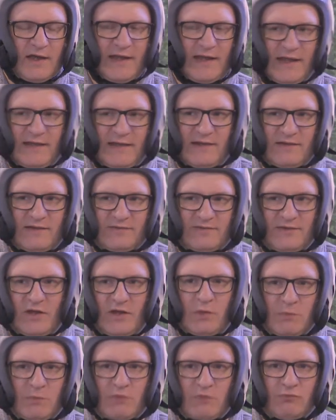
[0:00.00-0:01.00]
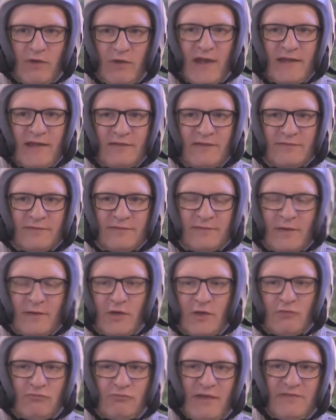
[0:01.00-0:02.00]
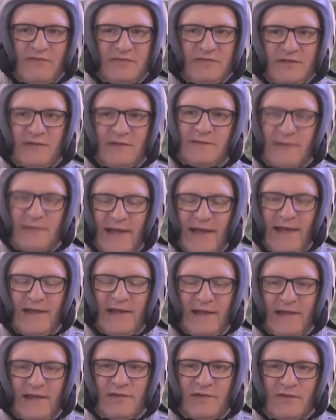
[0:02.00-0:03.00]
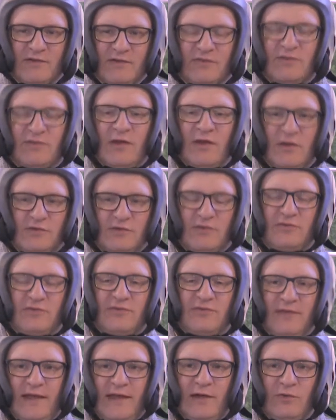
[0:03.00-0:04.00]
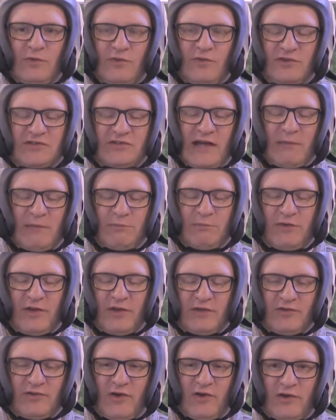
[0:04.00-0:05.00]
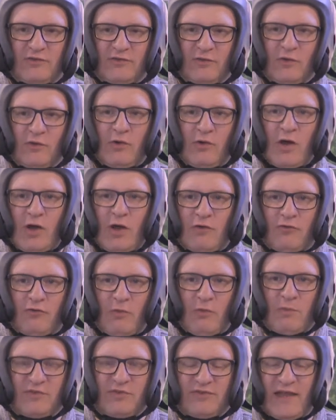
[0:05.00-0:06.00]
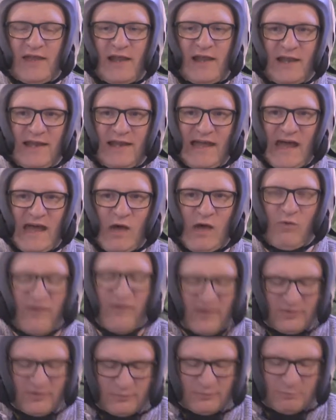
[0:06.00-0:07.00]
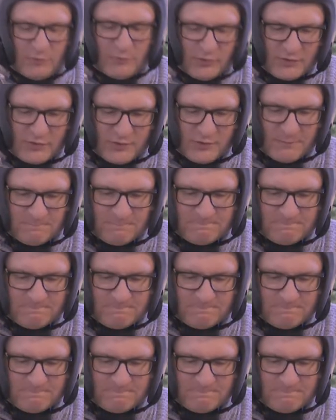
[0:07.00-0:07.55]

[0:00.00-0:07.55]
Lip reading: in this human race, resident aliens, to steal the chapter title from the Stanley Hauerwas book.